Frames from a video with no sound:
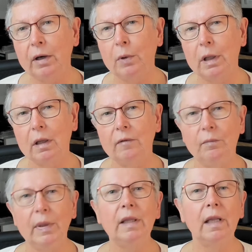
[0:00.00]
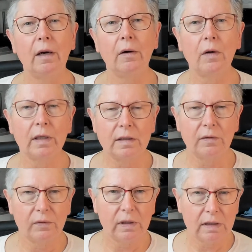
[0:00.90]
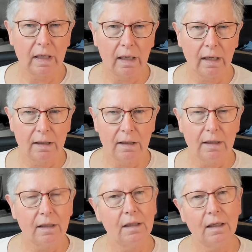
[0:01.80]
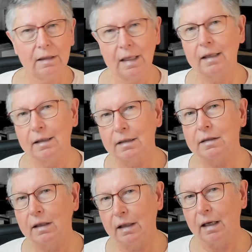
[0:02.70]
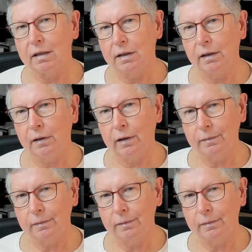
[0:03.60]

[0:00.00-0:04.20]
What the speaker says: well have been there on a different day, and that is the case here.